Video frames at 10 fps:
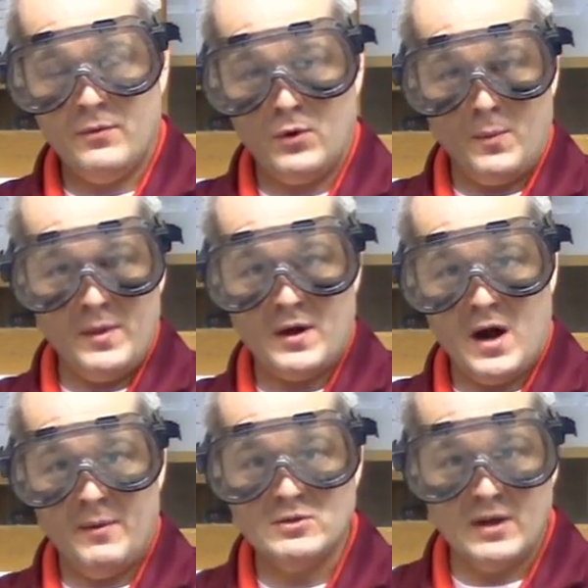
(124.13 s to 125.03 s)
throw them in the
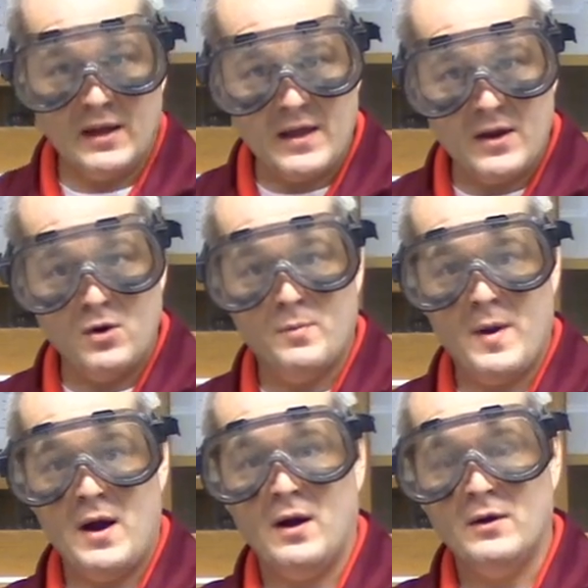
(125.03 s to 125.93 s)
garbage, and get a new
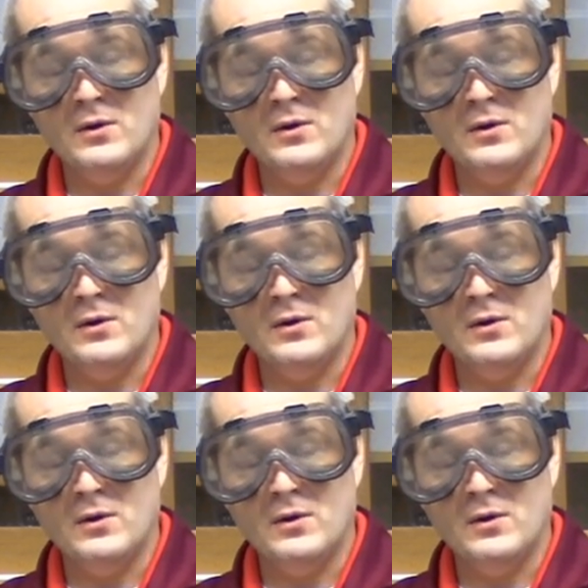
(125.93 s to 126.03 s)
pair.